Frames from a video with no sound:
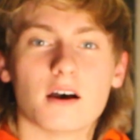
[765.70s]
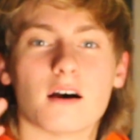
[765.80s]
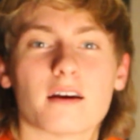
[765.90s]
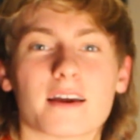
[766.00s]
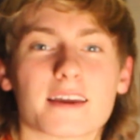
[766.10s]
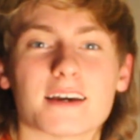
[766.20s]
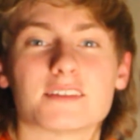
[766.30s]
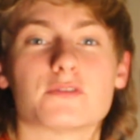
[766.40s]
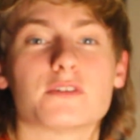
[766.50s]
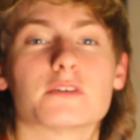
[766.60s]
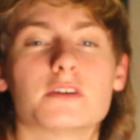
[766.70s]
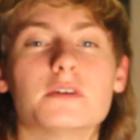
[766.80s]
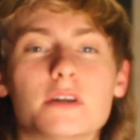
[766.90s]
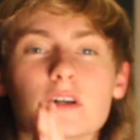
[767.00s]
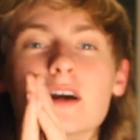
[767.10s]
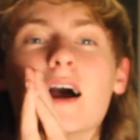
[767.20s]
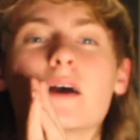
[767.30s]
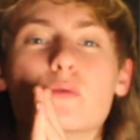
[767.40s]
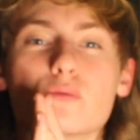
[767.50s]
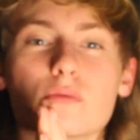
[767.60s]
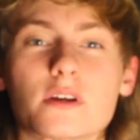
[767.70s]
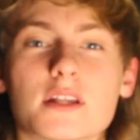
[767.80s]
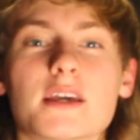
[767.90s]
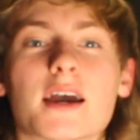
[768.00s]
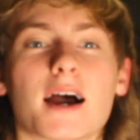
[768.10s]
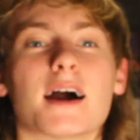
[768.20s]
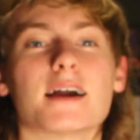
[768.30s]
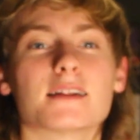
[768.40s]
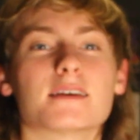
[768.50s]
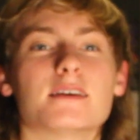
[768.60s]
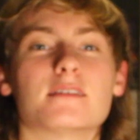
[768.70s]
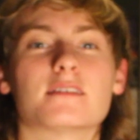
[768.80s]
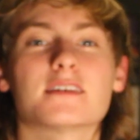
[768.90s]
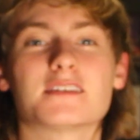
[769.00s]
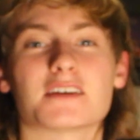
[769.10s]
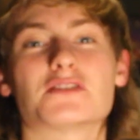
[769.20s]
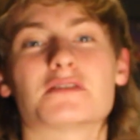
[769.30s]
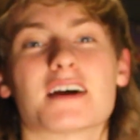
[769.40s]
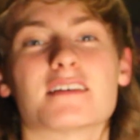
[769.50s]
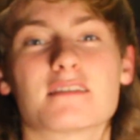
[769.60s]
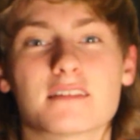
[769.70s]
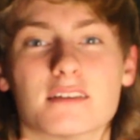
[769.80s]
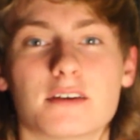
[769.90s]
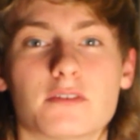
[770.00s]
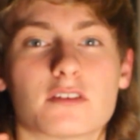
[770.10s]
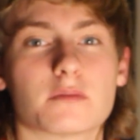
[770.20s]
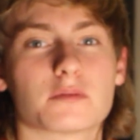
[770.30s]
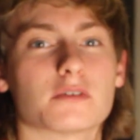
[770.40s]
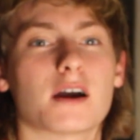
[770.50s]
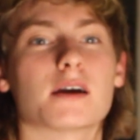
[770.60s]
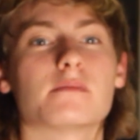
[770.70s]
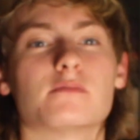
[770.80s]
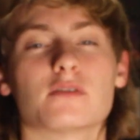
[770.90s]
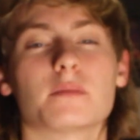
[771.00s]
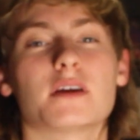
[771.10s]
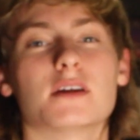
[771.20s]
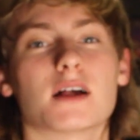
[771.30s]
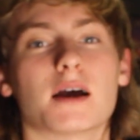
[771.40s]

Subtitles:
Alright guys, if you're new here, I'd really highly suggest you guys leave a subscribe for me.